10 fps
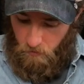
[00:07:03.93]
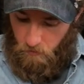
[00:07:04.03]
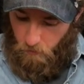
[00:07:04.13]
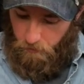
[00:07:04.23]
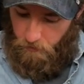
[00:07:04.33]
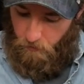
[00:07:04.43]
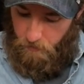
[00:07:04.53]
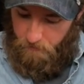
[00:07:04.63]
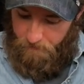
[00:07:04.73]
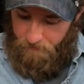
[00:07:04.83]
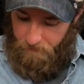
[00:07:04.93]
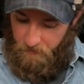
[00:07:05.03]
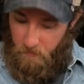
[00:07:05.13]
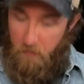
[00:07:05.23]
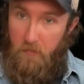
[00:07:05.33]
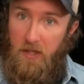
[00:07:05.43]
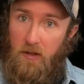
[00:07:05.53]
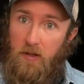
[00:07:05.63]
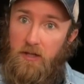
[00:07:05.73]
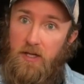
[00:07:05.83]
We're doing
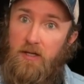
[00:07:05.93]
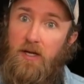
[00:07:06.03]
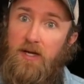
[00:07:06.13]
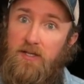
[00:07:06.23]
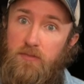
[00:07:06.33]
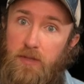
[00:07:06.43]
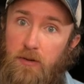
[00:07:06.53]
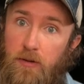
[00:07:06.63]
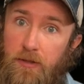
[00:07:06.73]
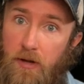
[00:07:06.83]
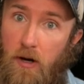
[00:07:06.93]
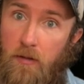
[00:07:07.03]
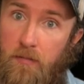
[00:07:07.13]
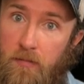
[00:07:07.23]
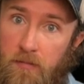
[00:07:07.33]
middle, index, middle, thumb.